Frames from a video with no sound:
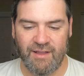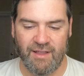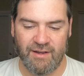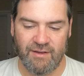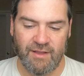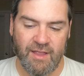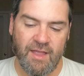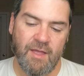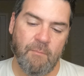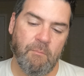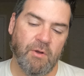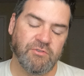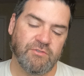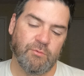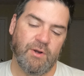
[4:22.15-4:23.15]
And
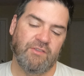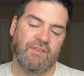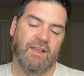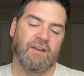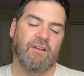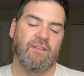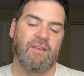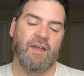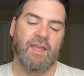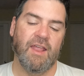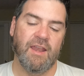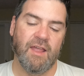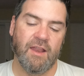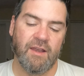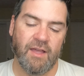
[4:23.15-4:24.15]
March 22nd
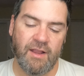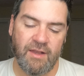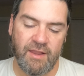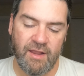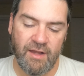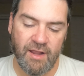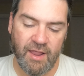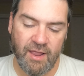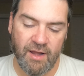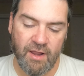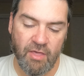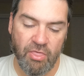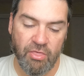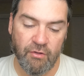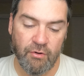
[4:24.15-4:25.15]
in
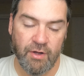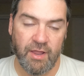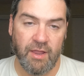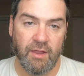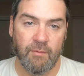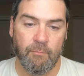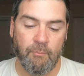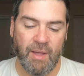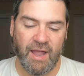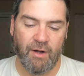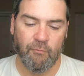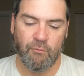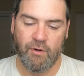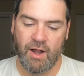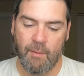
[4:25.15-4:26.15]
1930,
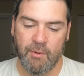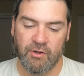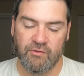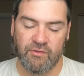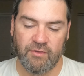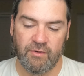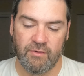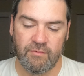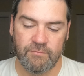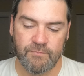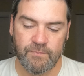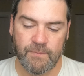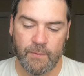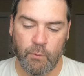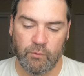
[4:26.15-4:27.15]
Pat Robertson
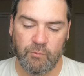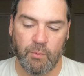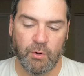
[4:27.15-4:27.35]
was